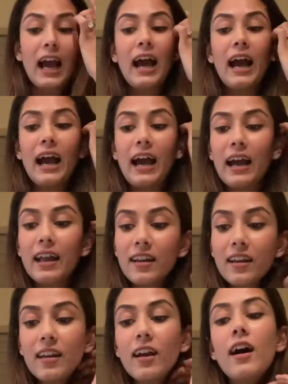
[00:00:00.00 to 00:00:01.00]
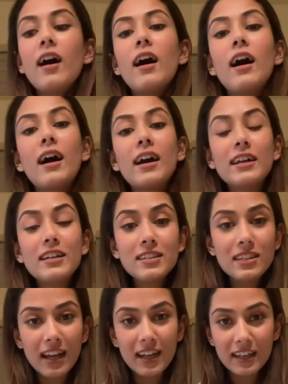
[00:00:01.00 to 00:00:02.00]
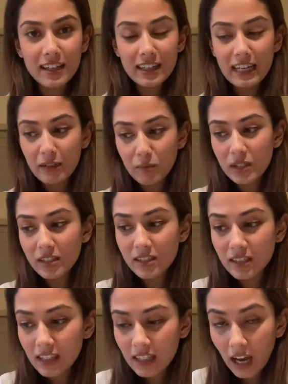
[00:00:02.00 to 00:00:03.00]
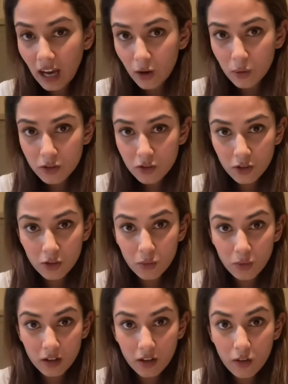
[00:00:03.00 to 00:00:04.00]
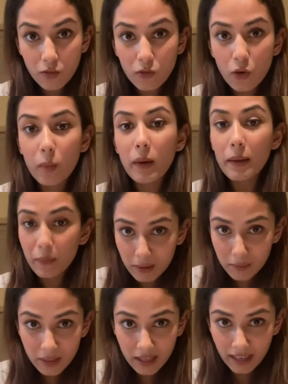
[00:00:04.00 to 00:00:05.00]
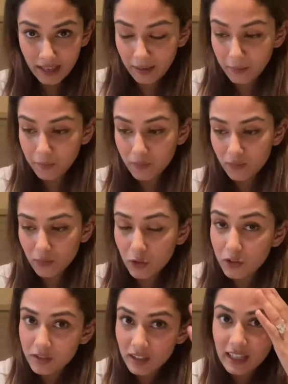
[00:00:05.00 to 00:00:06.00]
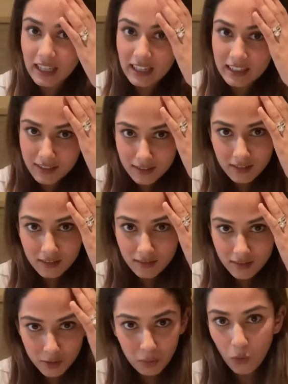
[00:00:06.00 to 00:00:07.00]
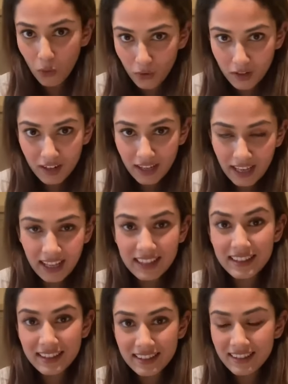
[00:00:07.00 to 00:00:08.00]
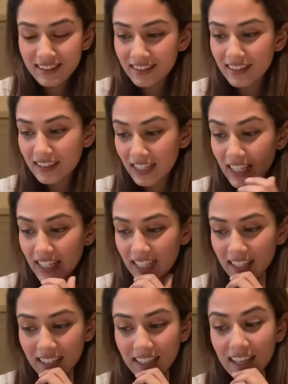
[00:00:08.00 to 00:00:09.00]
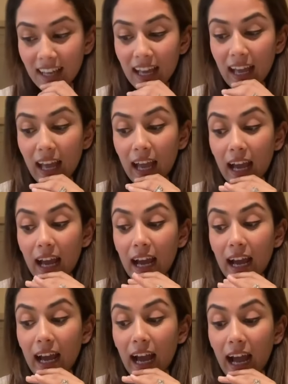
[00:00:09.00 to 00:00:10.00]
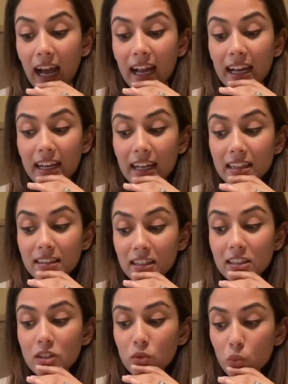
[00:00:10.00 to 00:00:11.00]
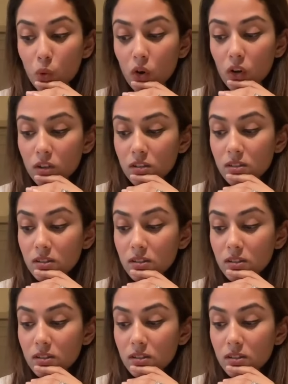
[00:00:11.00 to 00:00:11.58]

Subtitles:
And I decided, let me see how it's gonna work for my baby hair, because the hair is small and thin, and this was